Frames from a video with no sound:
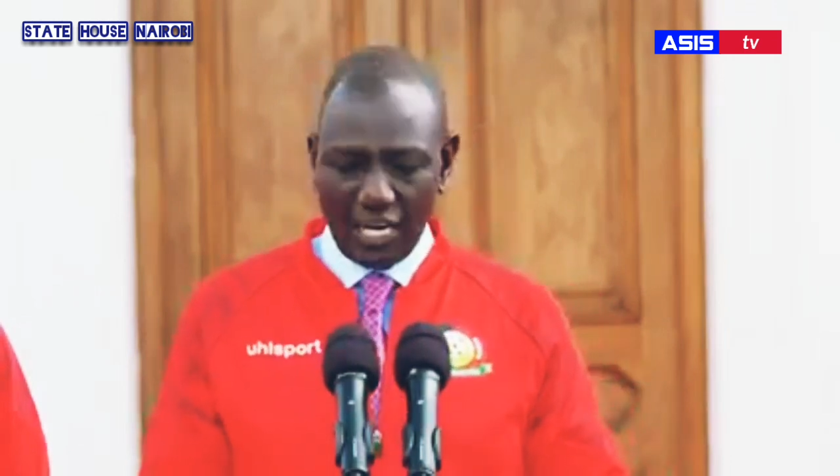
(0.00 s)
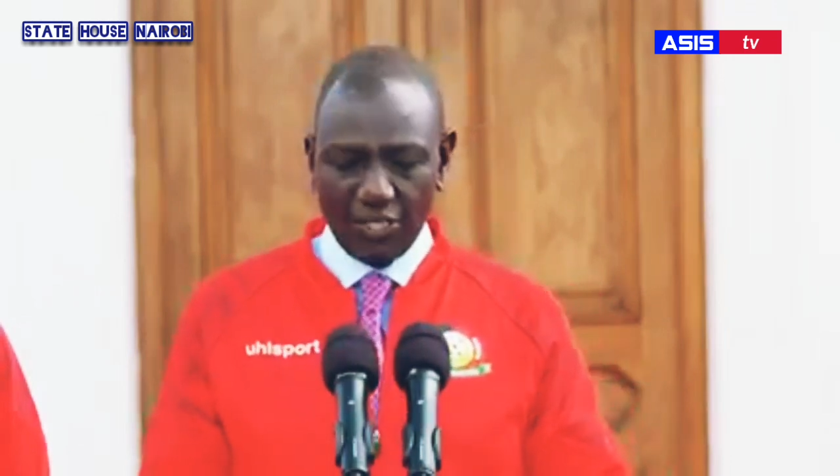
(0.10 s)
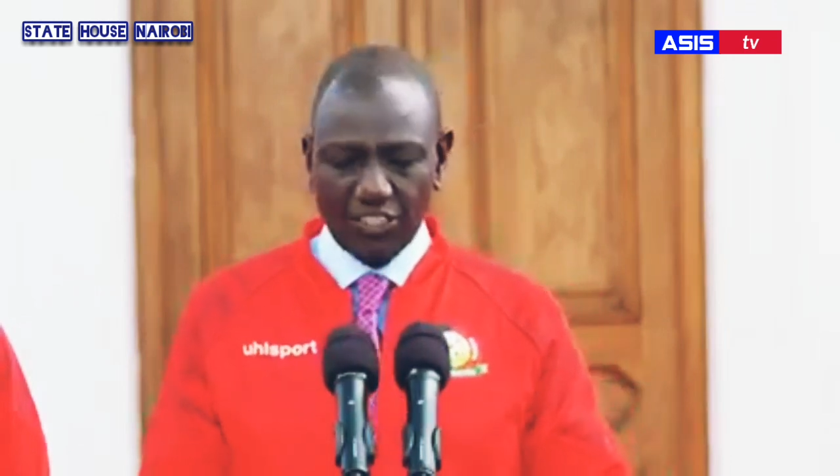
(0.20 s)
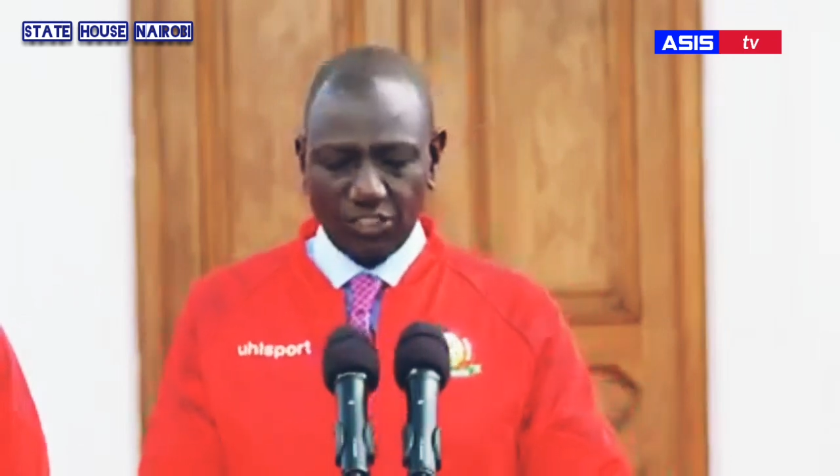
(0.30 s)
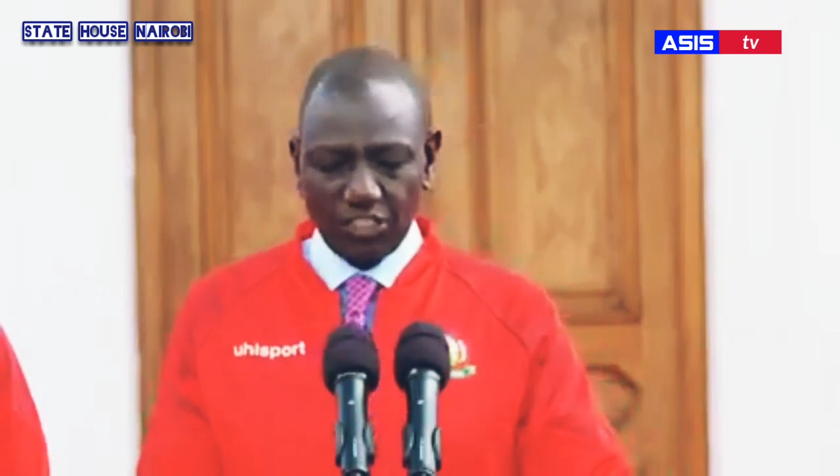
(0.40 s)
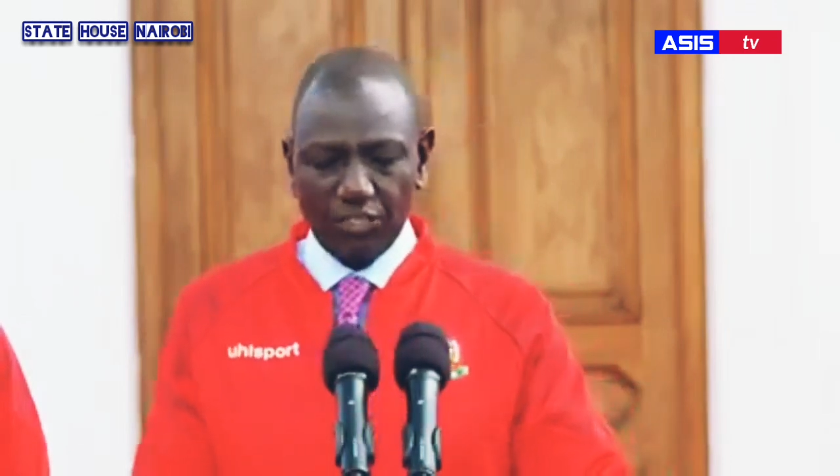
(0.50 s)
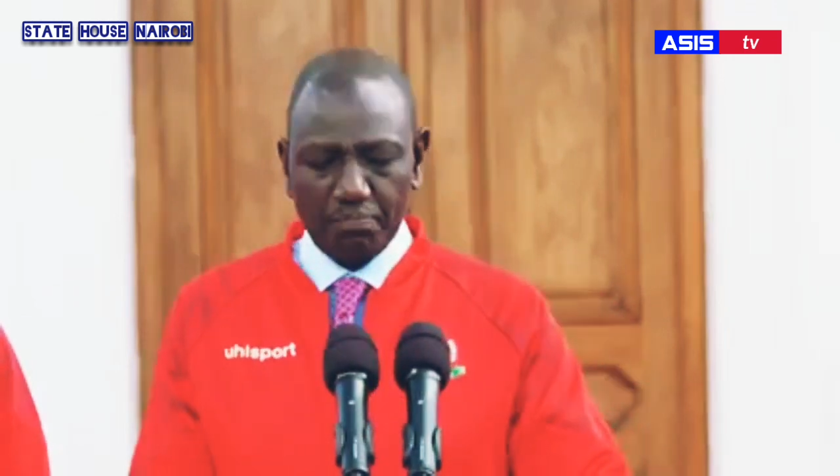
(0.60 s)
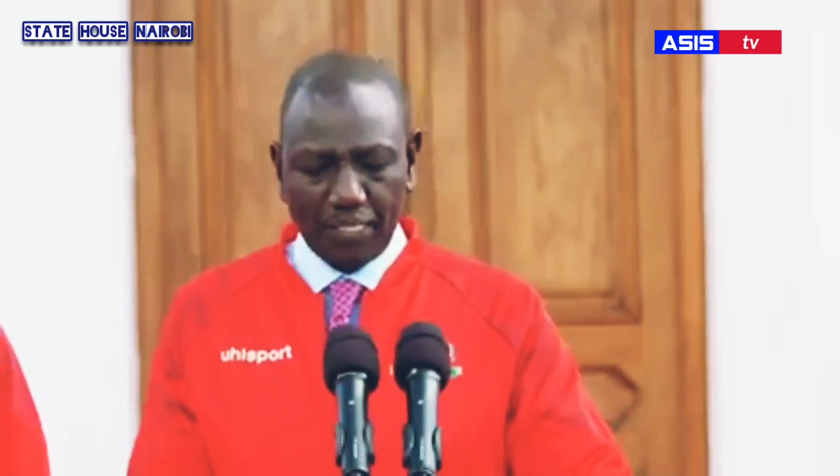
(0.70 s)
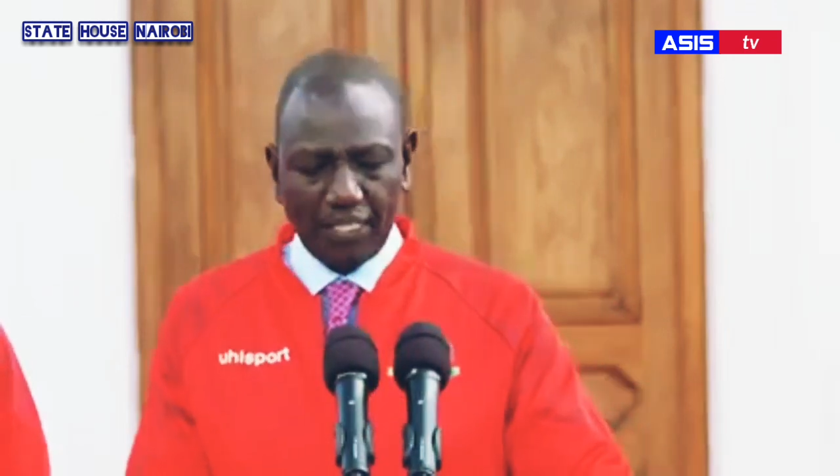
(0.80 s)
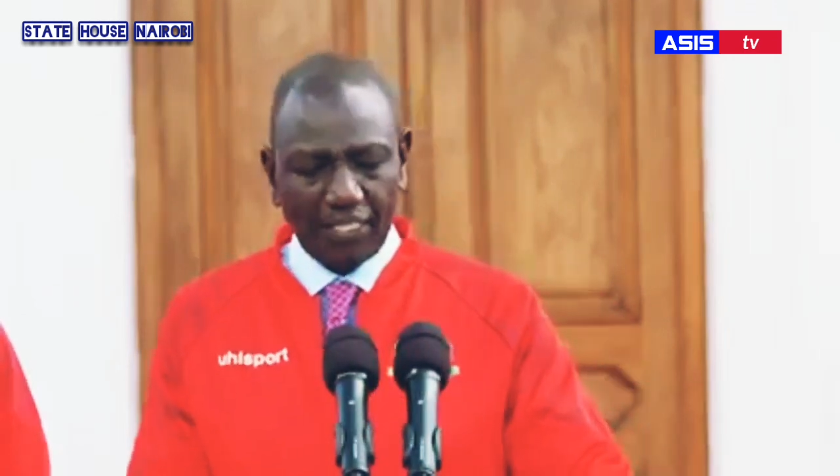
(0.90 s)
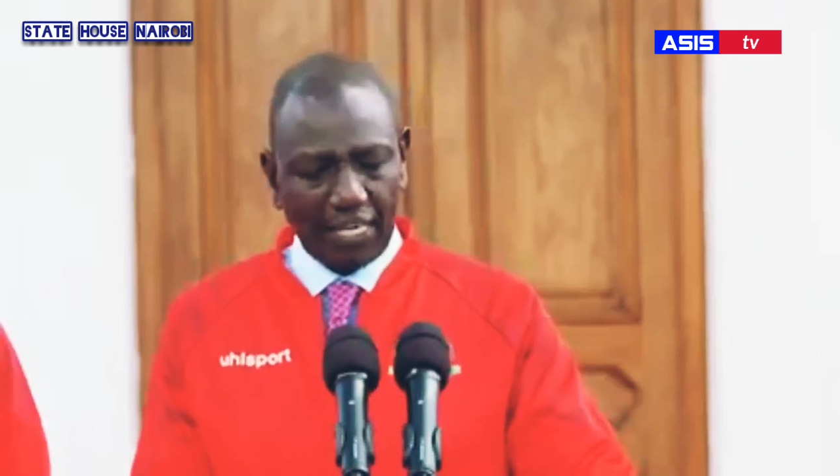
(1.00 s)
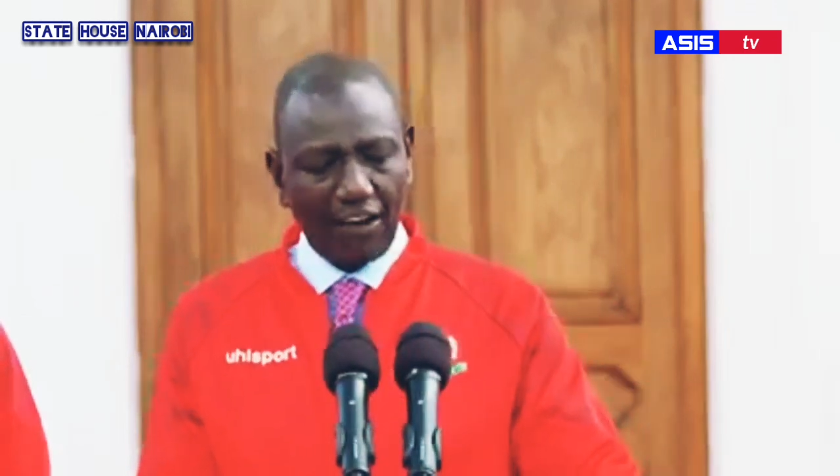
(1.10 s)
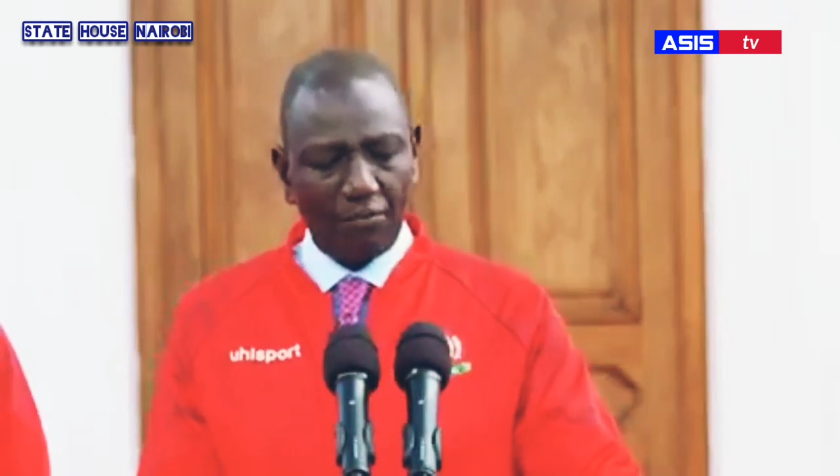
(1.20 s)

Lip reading: our joint bid now